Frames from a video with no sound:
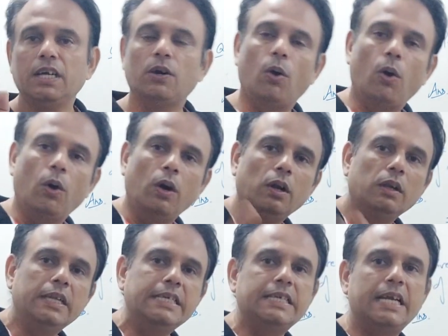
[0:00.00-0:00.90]
All
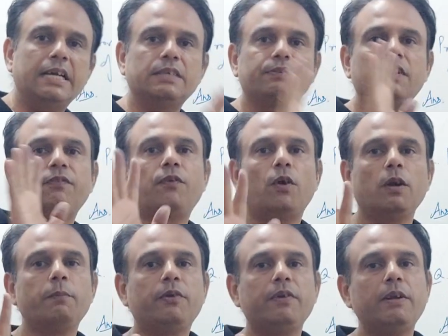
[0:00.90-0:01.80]
these angles will fall
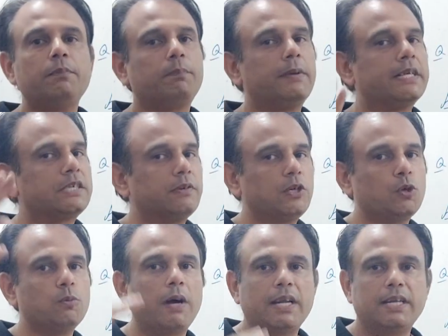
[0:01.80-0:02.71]
between plus 1 to
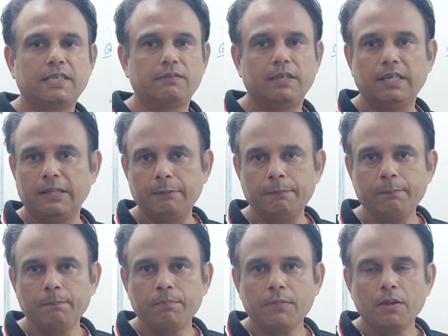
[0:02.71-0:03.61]
minus 1.
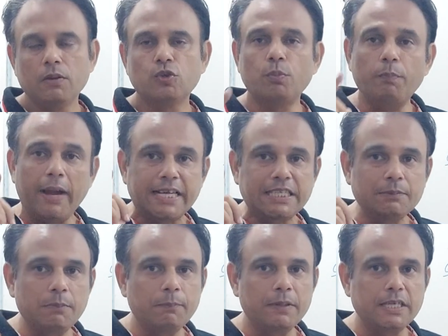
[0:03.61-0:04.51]
So
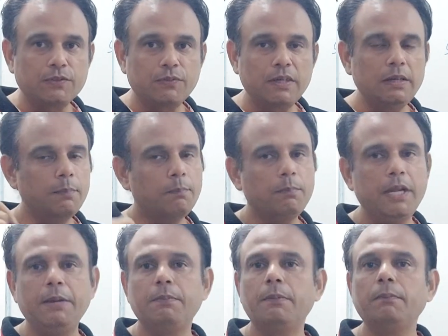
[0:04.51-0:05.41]
maximum plus 1,
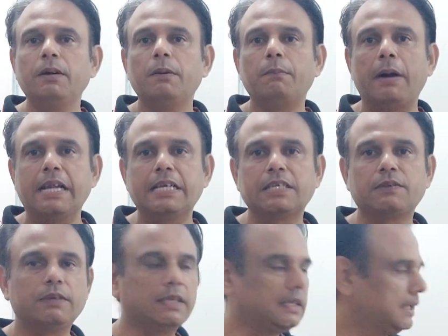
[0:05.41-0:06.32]
minimum minus
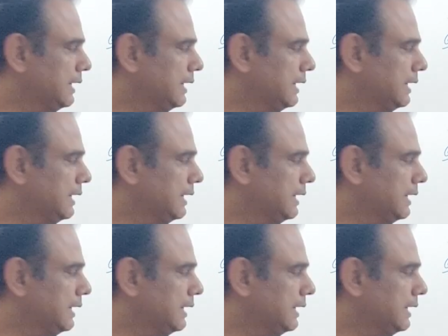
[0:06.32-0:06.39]
1.